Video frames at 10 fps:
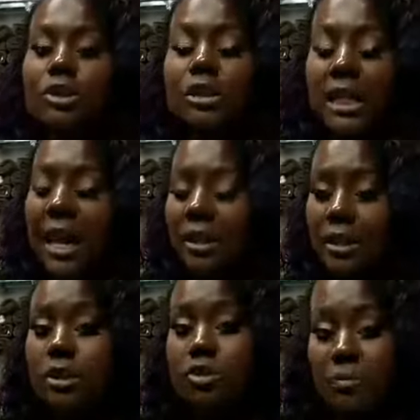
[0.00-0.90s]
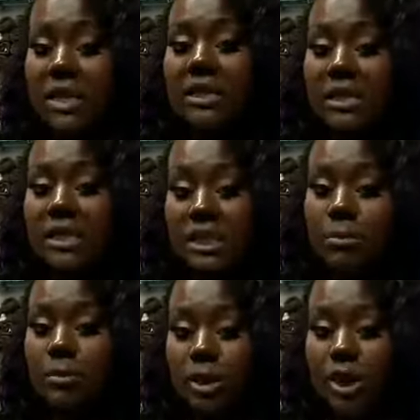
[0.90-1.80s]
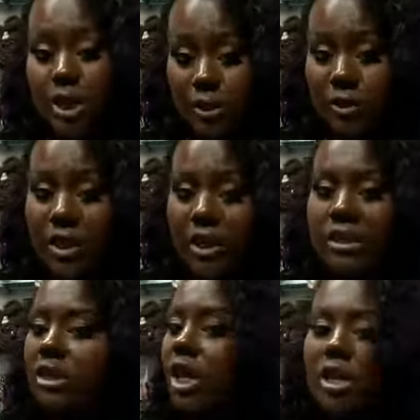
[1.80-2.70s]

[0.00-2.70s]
stylers, you may see similar ingredients.